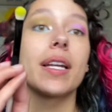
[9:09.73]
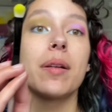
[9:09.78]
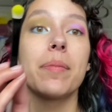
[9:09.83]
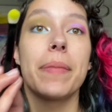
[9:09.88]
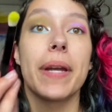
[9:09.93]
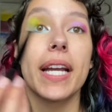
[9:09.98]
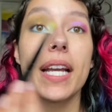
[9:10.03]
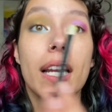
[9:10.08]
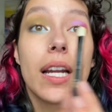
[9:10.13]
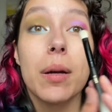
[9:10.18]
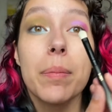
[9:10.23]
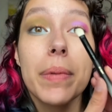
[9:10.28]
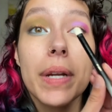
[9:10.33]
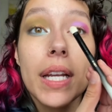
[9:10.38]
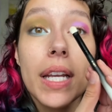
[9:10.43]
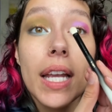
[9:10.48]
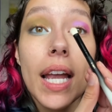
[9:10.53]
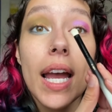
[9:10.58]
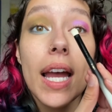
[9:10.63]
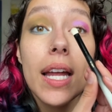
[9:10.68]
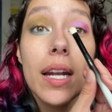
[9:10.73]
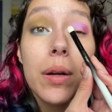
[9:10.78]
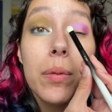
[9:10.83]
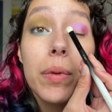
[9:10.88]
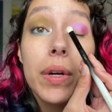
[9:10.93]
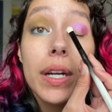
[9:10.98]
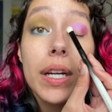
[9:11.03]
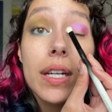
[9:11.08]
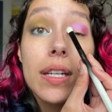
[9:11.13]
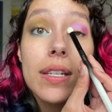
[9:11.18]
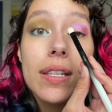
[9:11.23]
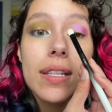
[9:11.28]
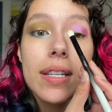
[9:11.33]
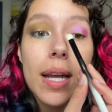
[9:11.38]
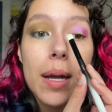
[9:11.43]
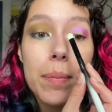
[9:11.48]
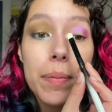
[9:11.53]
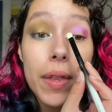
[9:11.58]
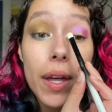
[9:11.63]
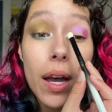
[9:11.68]
pick it up again, and we're gonna
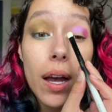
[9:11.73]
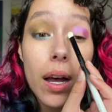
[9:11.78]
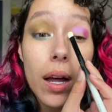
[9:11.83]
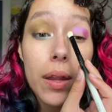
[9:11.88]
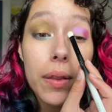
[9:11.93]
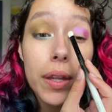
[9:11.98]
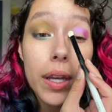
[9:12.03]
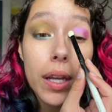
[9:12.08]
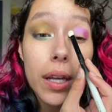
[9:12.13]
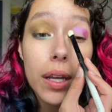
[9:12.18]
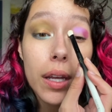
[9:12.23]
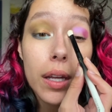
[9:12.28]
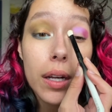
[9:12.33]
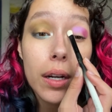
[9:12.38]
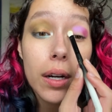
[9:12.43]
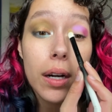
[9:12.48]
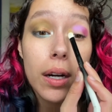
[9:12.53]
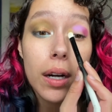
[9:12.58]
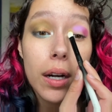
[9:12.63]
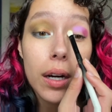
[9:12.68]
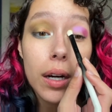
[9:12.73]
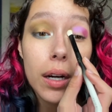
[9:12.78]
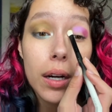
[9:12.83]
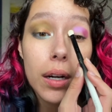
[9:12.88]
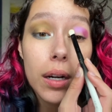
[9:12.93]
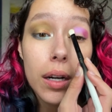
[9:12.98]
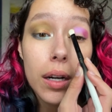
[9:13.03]
stamp that on the inner